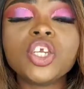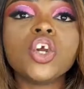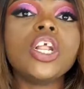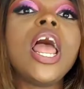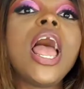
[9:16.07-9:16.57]

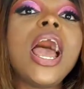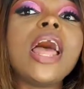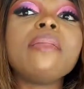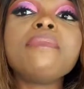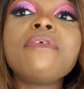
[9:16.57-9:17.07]
And before
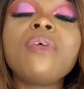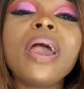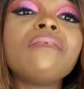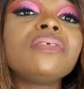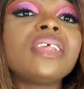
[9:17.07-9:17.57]
I even
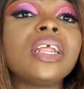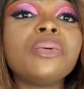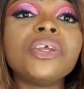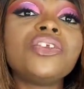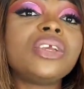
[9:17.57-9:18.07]
started waist training,
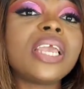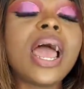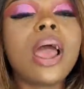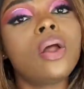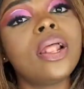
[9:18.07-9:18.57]
I ordered
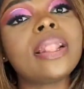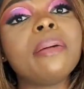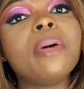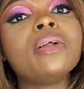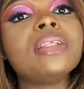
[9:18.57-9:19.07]
about
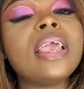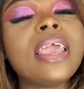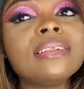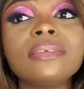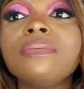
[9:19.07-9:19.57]
eight
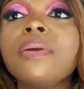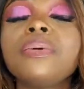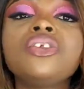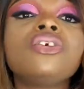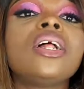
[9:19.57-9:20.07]
different waist trainers
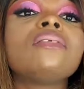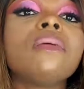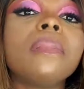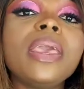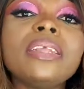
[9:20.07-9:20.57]
from eight
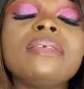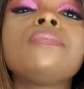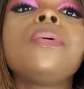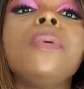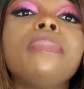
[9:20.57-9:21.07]
different
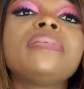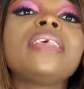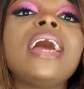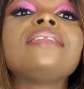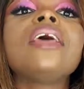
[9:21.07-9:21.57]
websites,
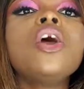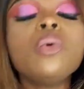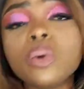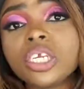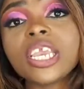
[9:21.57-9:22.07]
which
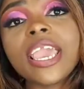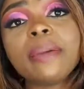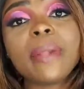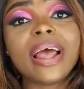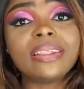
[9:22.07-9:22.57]
came and they
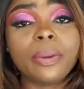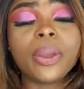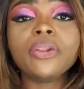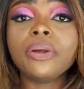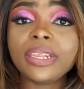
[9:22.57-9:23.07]
were not
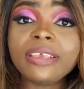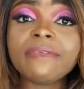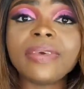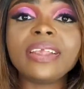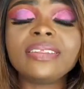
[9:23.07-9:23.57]
effective.